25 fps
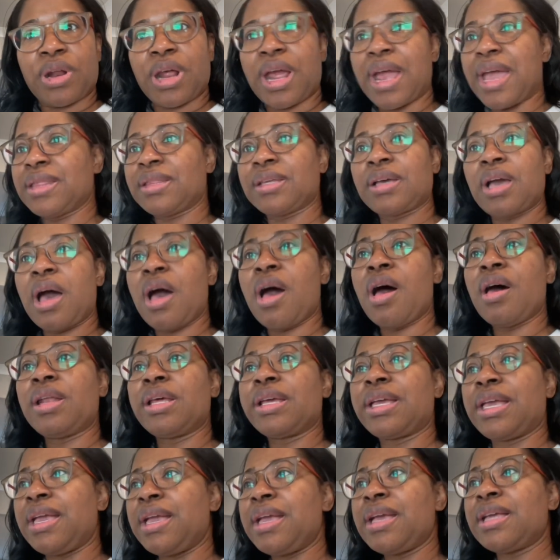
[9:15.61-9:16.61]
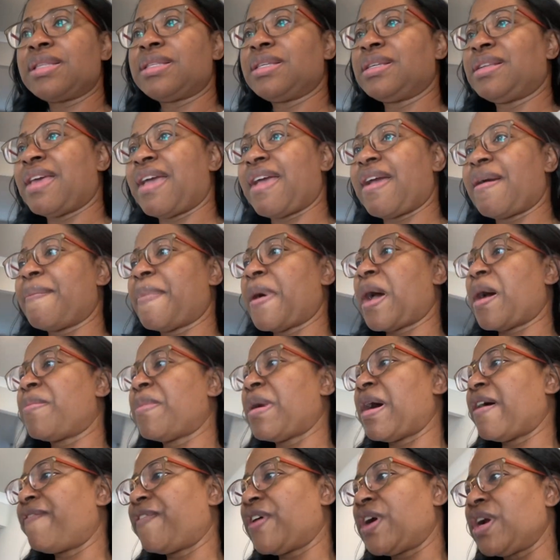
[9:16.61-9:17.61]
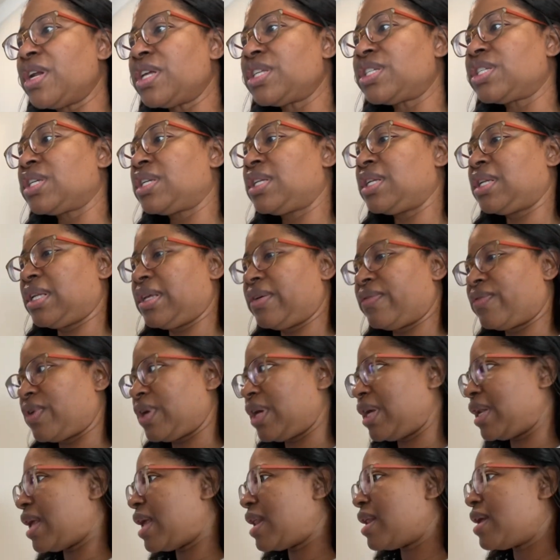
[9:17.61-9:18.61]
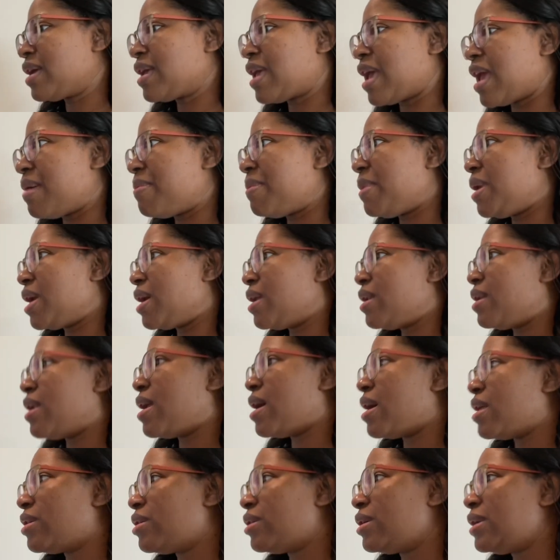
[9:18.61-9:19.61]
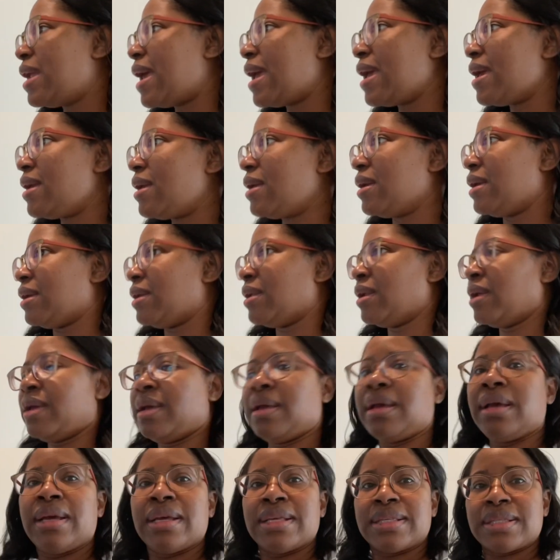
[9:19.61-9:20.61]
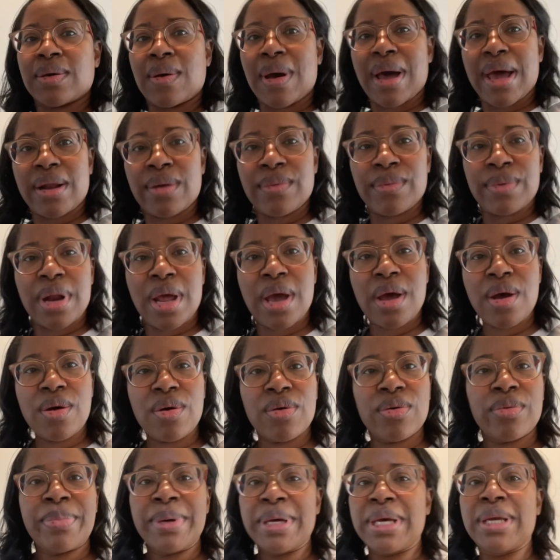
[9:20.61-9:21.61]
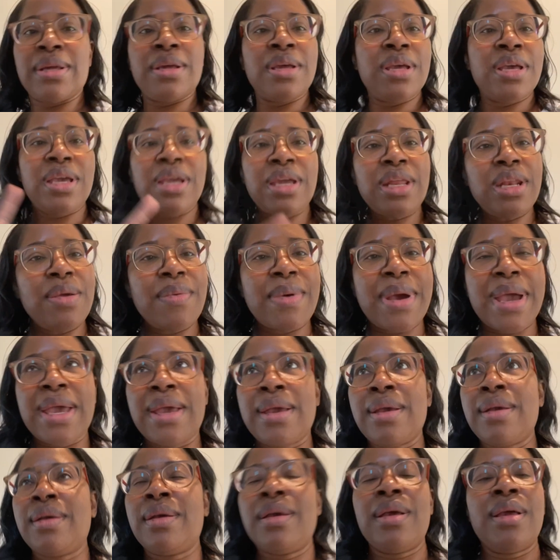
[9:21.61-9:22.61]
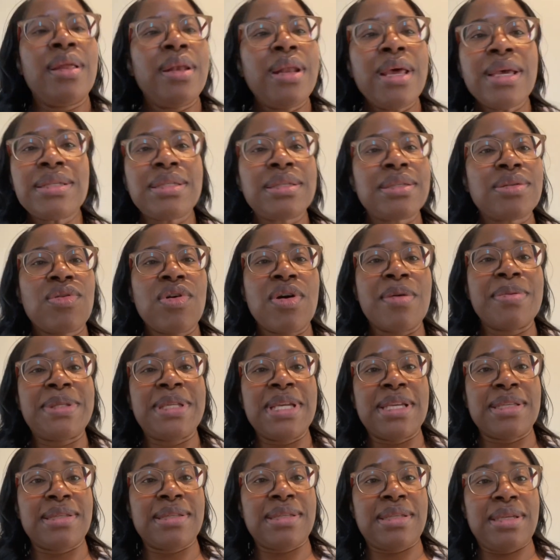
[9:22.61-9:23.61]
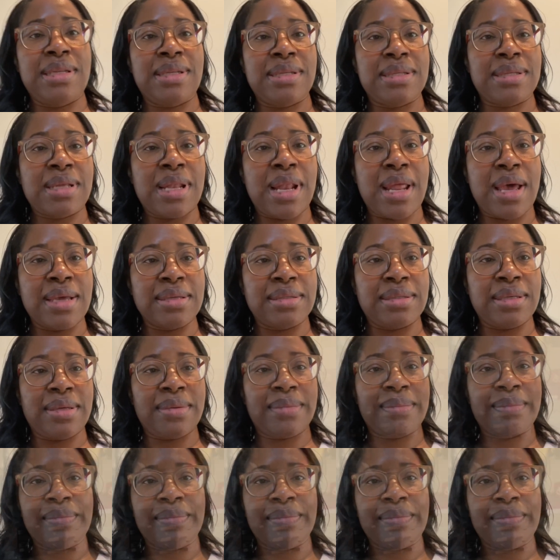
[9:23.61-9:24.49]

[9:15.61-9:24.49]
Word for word: I had to call again today about my furniture delivery and they done gave me another day, So I don't know. But anyway, let's just go upstairs and see this closet.